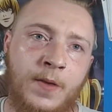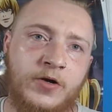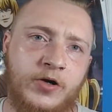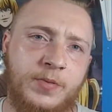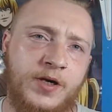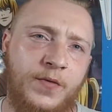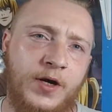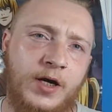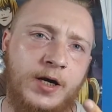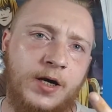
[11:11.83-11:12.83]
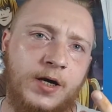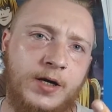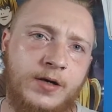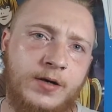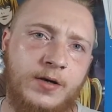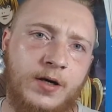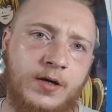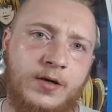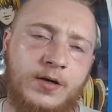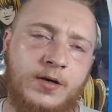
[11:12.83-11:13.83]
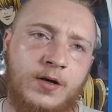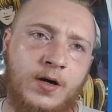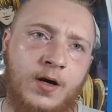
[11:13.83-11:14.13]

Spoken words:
So specifically is that